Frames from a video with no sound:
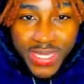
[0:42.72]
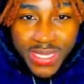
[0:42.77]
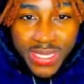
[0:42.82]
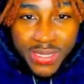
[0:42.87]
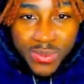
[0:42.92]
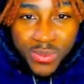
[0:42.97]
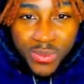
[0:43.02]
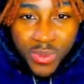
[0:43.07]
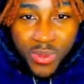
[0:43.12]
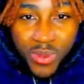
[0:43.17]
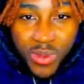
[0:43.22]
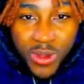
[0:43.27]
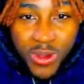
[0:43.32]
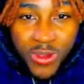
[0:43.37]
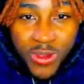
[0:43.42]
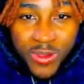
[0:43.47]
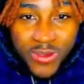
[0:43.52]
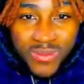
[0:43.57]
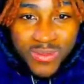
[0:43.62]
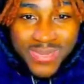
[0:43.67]

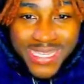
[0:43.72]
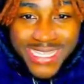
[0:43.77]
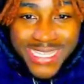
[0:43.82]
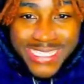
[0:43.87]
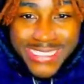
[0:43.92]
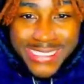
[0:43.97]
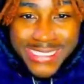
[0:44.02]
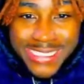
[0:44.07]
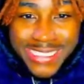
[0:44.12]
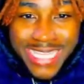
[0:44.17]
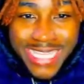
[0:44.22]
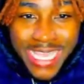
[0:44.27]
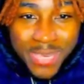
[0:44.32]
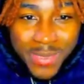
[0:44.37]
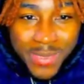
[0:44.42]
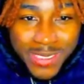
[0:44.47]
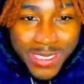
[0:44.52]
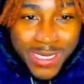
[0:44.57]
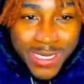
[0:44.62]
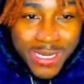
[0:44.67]
Bro, man, it's good to have my
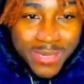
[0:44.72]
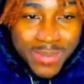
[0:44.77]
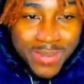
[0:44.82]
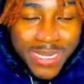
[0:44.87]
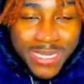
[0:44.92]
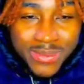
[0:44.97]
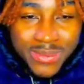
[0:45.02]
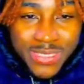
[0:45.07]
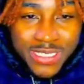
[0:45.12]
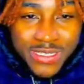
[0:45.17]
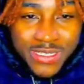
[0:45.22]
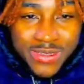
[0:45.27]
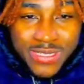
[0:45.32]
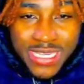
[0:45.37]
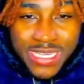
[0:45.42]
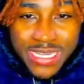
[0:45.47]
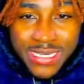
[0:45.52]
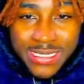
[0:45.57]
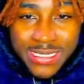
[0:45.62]
dog back, man. No cap.